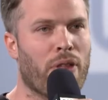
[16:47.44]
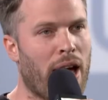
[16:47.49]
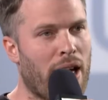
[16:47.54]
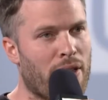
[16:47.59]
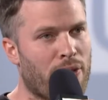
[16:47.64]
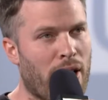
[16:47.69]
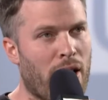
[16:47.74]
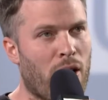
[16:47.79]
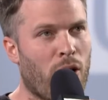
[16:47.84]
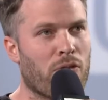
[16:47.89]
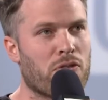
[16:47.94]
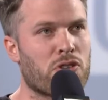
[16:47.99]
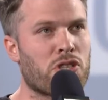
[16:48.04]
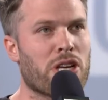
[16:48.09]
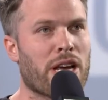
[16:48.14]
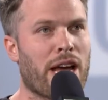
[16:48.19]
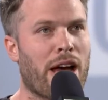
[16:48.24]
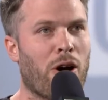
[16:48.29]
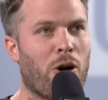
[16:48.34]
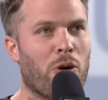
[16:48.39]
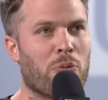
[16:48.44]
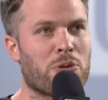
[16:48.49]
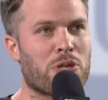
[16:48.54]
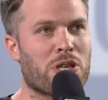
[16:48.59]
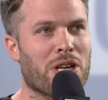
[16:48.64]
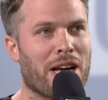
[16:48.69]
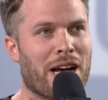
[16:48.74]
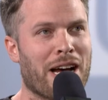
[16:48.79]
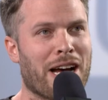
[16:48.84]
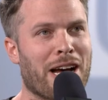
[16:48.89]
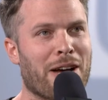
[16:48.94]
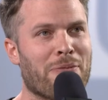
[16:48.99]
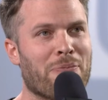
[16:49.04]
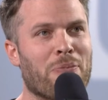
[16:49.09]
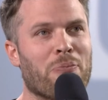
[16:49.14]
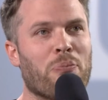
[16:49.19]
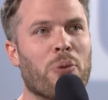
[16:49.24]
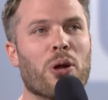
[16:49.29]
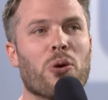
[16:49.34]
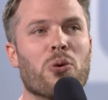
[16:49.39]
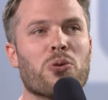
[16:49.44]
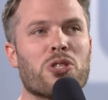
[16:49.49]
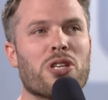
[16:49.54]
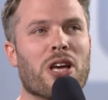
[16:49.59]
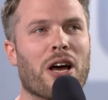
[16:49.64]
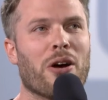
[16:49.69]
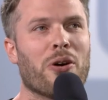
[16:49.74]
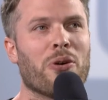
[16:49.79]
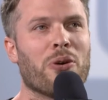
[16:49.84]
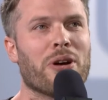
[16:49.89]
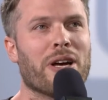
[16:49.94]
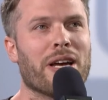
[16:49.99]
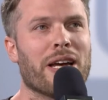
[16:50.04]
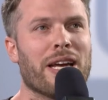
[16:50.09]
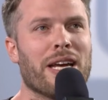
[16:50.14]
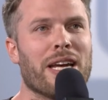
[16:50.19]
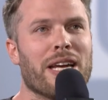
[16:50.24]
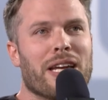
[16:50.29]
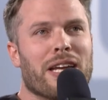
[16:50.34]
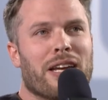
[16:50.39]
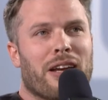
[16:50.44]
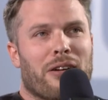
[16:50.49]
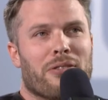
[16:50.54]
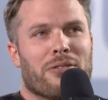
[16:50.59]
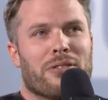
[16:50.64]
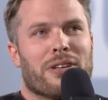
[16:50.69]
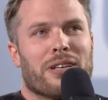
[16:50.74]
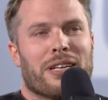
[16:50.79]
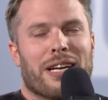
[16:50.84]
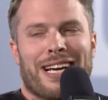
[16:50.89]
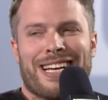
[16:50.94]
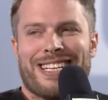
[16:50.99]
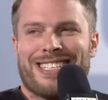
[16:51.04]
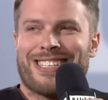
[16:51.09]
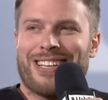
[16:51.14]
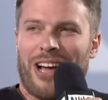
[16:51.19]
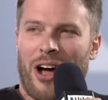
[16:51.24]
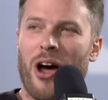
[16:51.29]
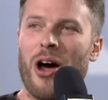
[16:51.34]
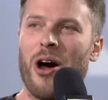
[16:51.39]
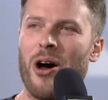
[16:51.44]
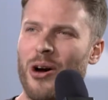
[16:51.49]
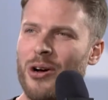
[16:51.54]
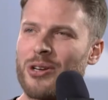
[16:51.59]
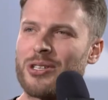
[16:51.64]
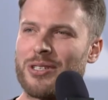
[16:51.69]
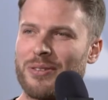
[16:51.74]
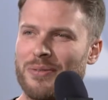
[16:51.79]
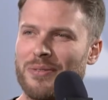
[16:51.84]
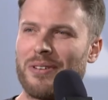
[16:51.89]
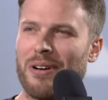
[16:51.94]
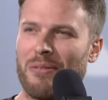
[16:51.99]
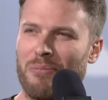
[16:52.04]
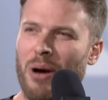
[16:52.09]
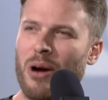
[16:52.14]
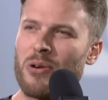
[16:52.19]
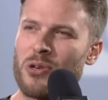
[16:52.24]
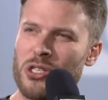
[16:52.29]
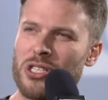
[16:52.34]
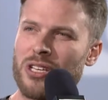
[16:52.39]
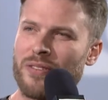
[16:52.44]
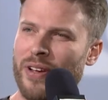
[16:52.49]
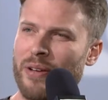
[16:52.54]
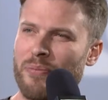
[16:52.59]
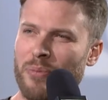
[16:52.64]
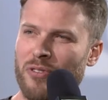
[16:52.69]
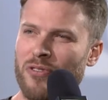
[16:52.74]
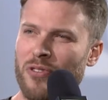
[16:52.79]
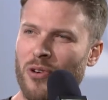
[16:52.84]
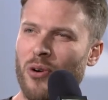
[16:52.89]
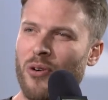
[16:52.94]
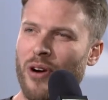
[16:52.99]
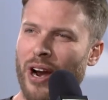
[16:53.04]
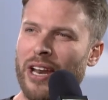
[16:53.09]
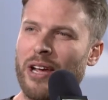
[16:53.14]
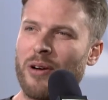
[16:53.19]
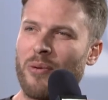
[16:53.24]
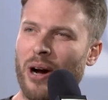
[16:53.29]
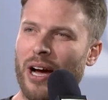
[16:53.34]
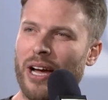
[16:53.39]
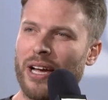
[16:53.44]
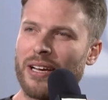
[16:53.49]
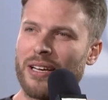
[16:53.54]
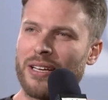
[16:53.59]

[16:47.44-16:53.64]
Well, that obviously helps. But also, he's heard most of it before anyway.